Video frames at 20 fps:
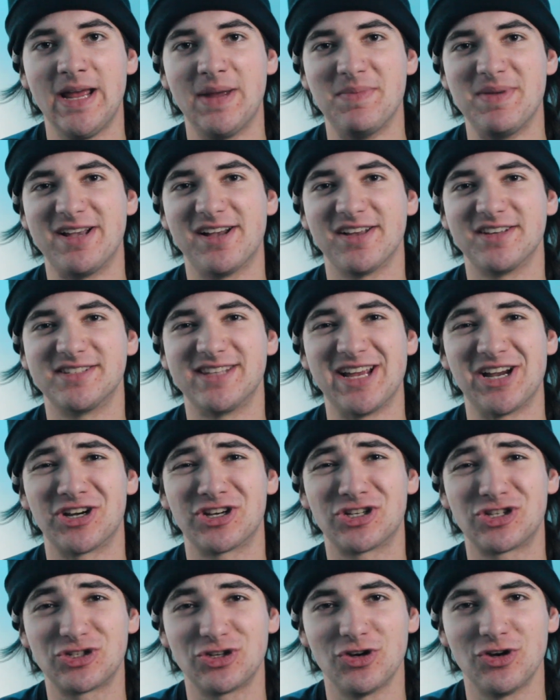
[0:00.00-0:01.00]
because they are
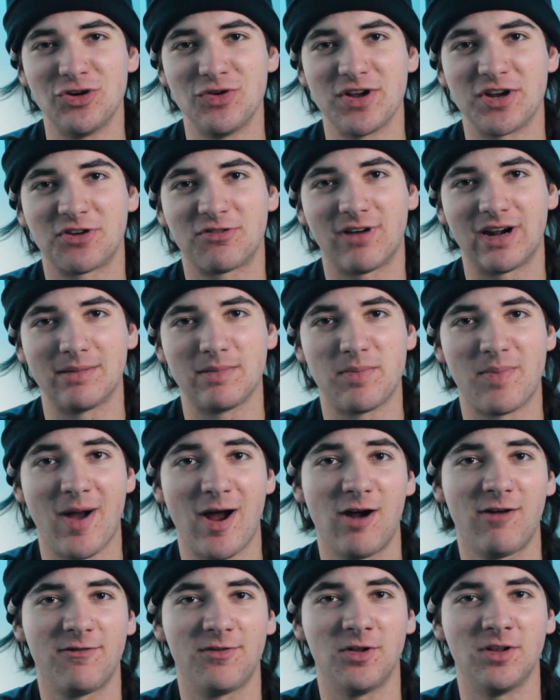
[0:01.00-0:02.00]
so incredibly
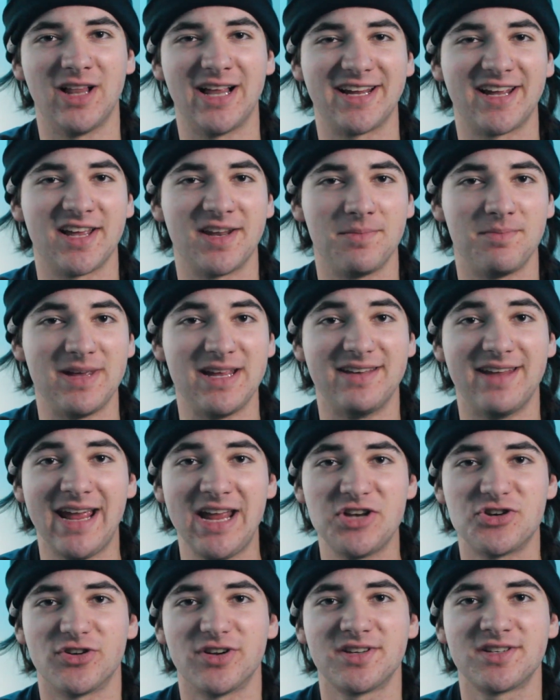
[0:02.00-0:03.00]
powerful and can be
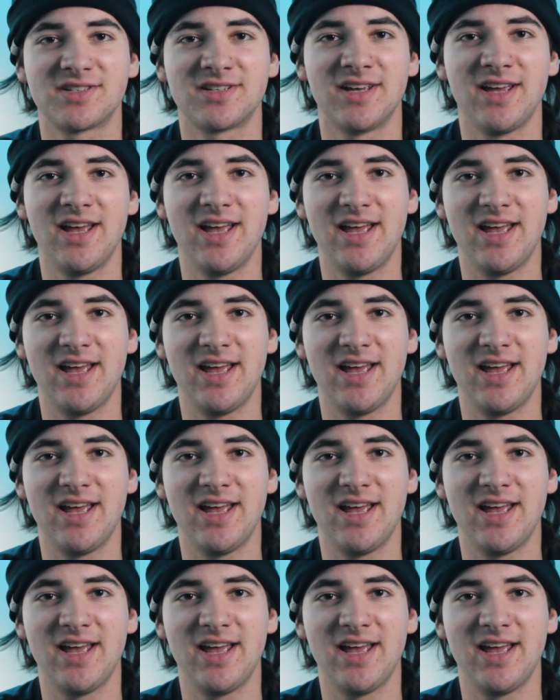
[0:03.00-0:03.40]
dangerous